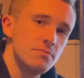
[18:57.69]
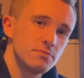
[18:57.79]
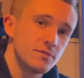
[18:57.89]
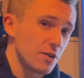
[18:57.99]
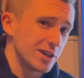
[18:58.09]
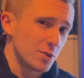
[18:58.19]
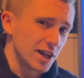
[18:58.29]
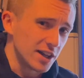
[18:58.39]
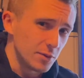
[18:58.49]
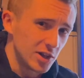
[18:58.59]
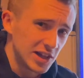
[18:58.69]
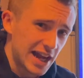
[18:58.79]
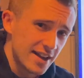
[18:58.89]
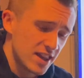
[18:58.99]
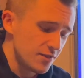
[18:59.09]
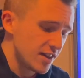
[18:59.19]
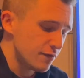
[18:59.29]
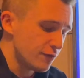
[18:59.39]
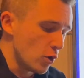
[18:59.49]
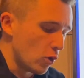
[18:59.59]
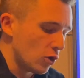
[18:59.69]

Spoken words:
very quickly, we're looking at activity 4.